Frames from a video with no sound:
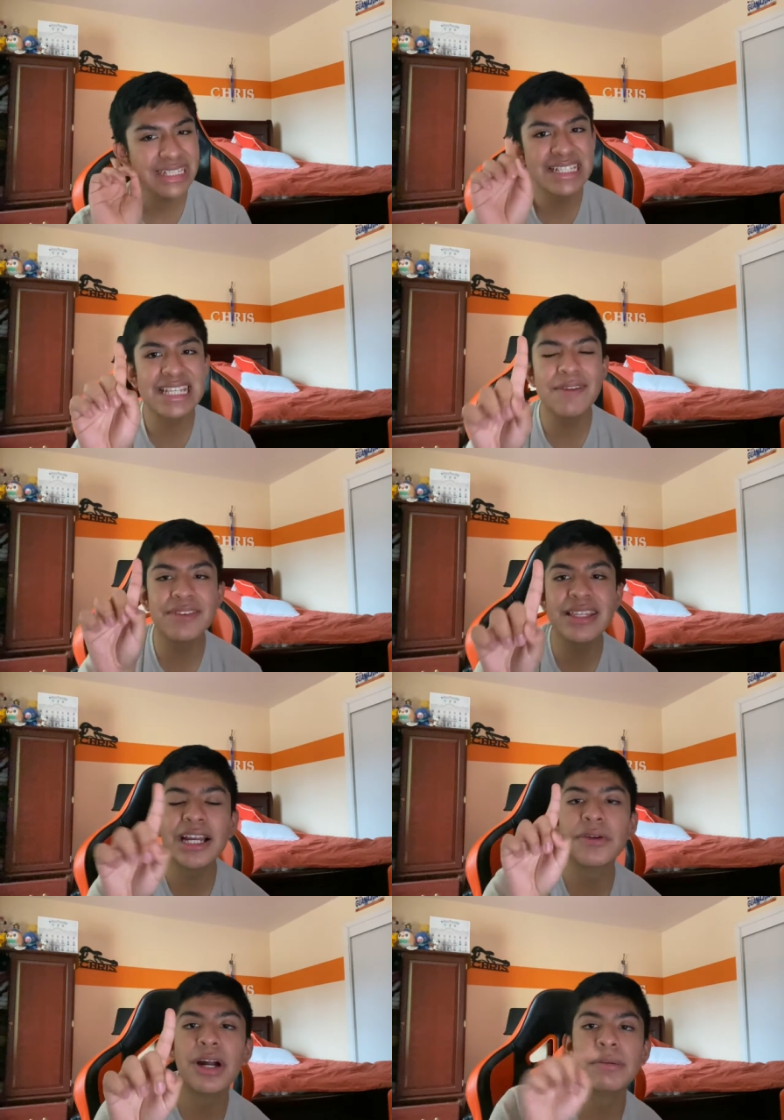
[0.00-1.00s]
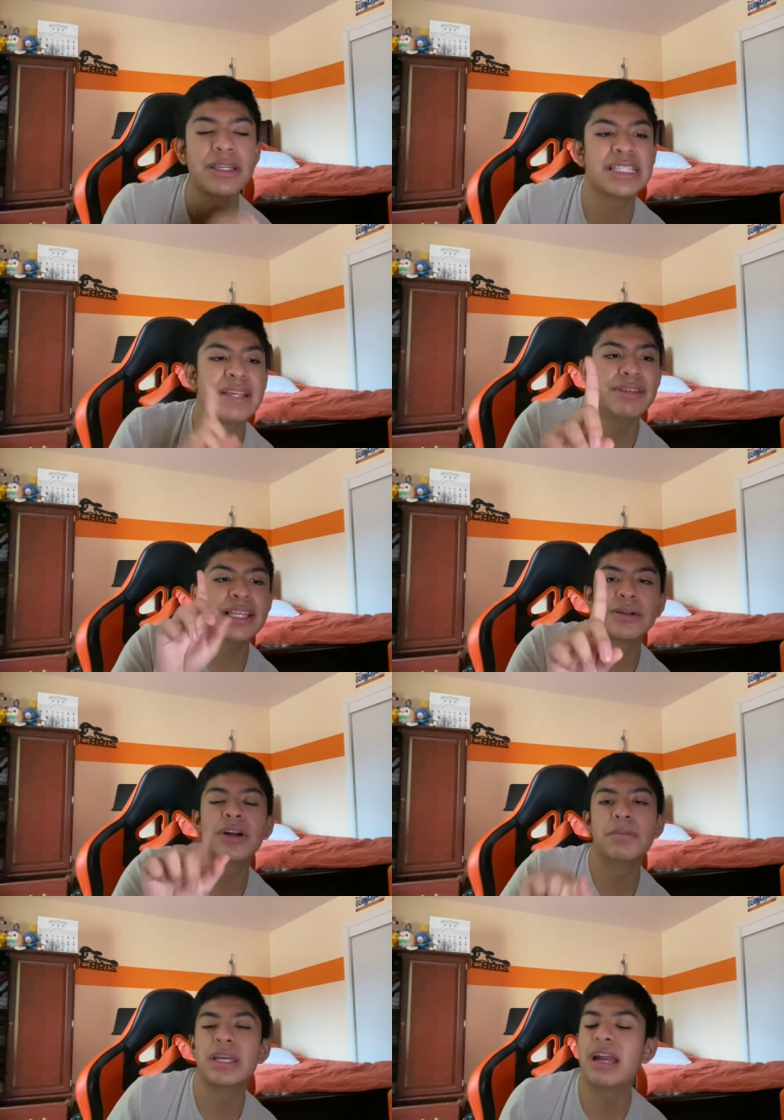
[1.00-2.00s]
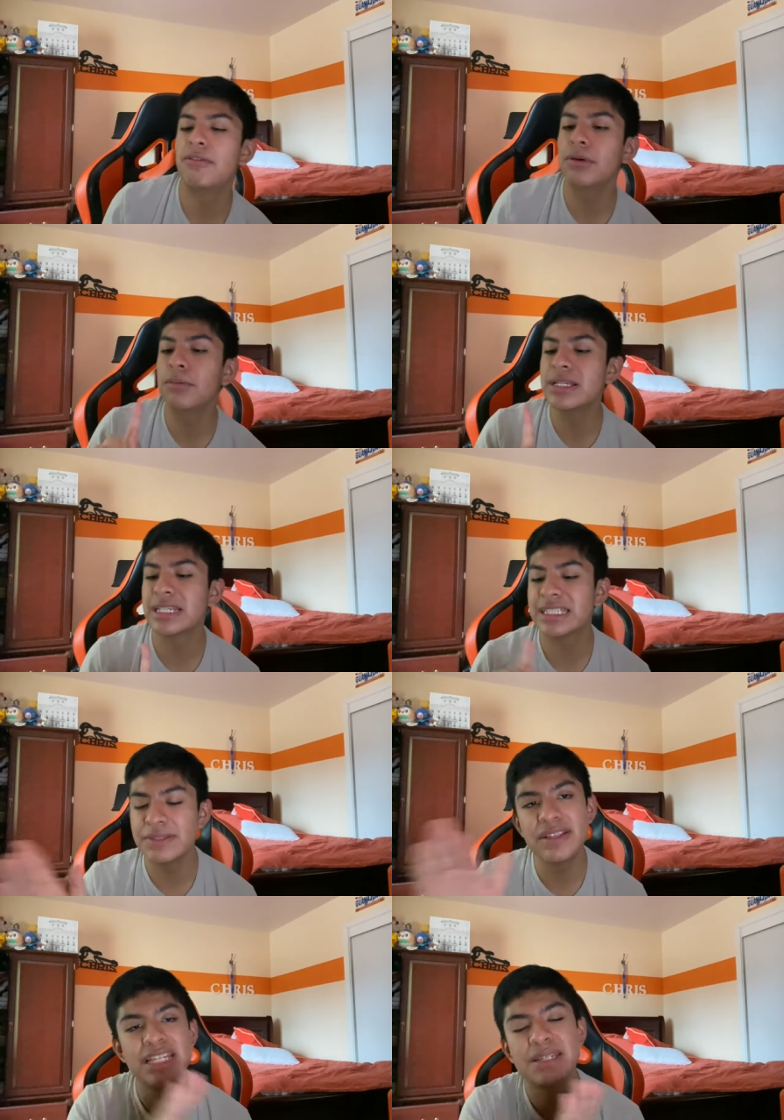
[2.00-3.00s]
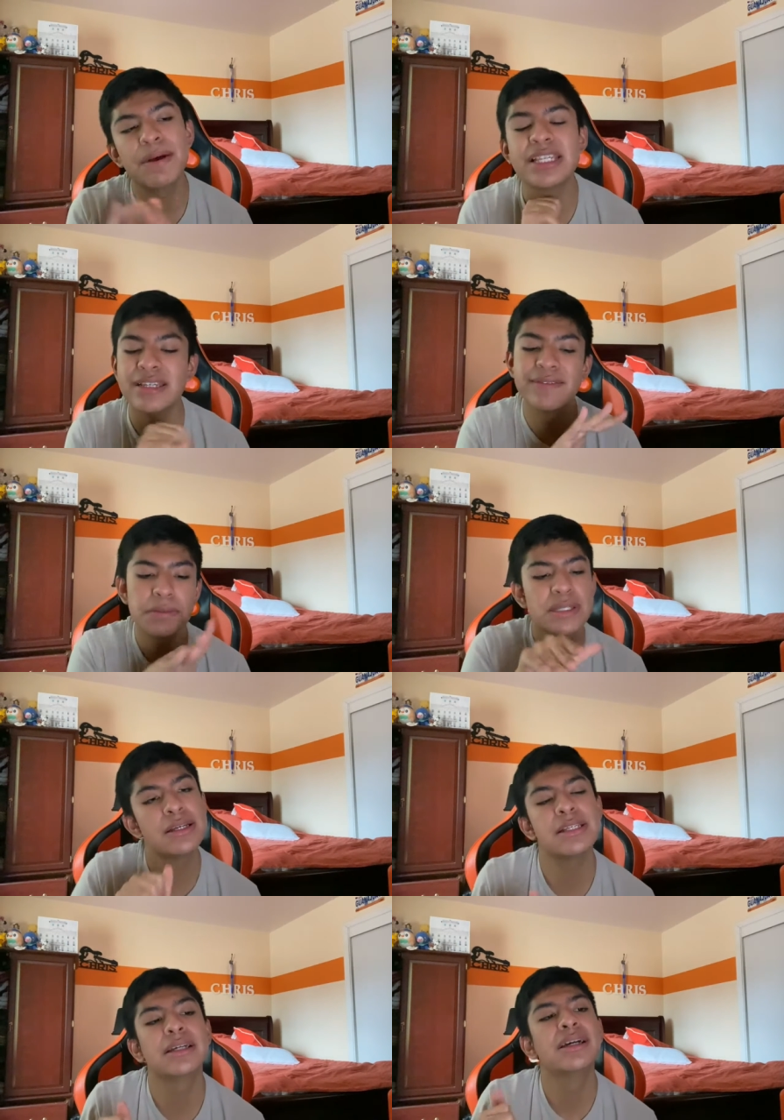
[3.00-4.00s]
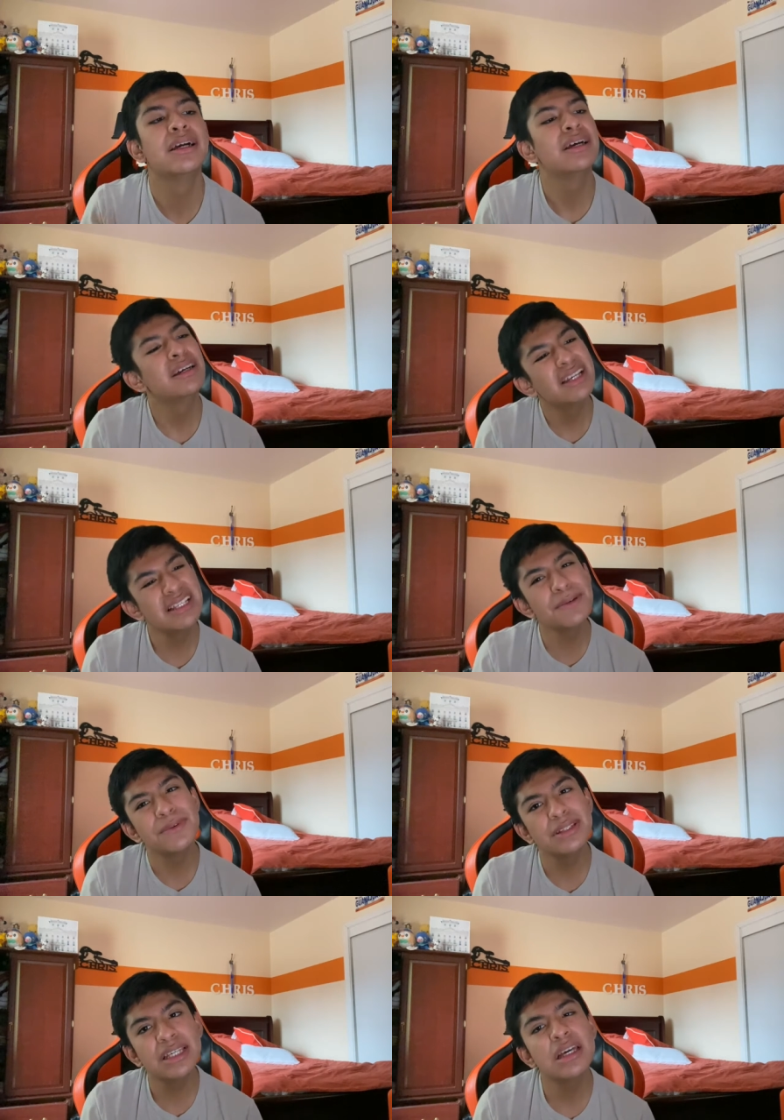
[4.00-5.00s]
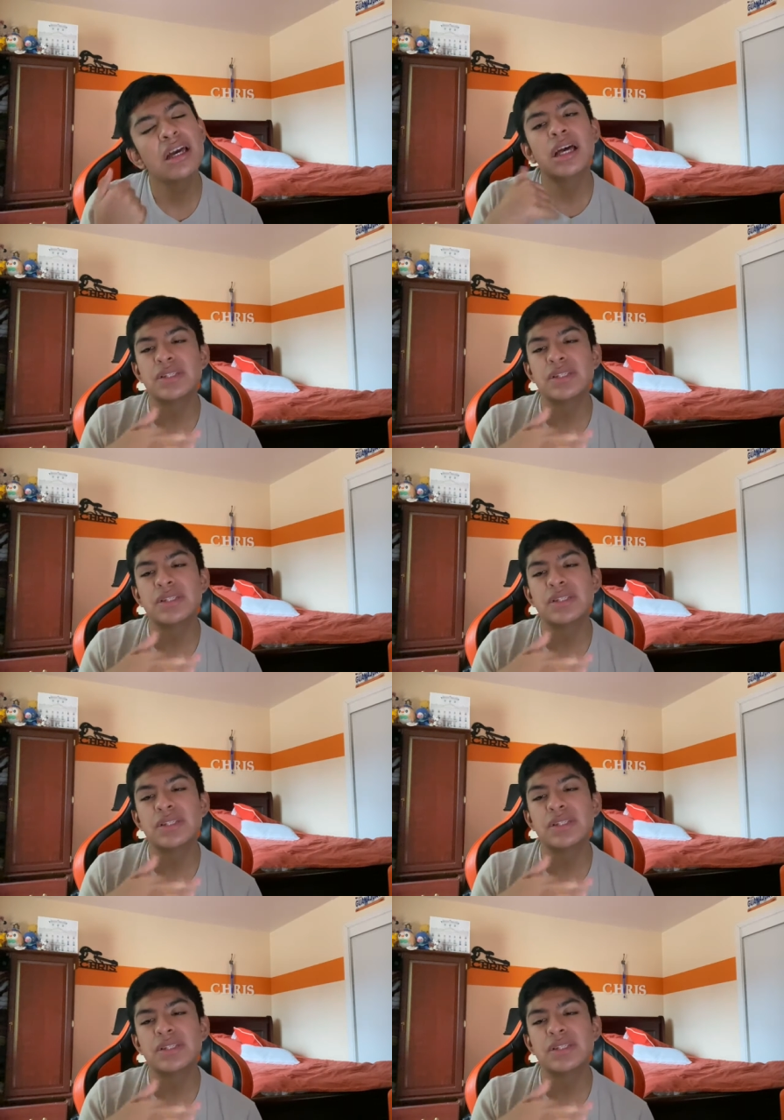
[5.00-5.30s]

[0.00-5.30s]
Safety net Grammy. Safety net Grammy. Everyone was like, safety net's the best, safety net's the best. And I was like, is it really?